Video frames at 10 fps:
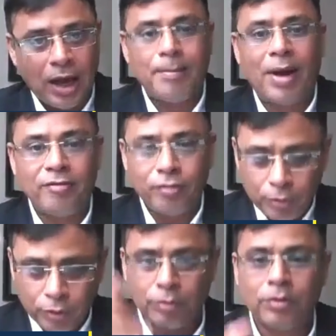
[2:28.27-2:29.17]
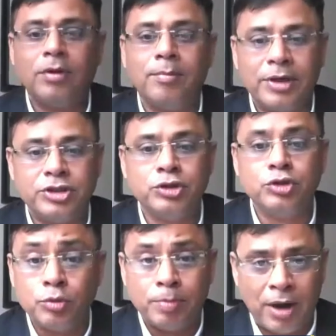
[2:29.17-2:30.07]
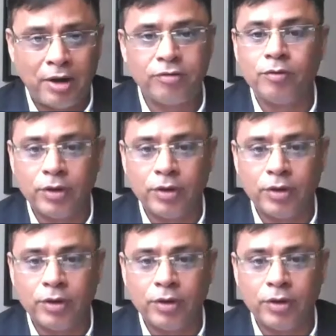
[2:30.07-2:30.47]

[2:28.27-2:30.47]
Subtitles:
I buy from you, but you do part of the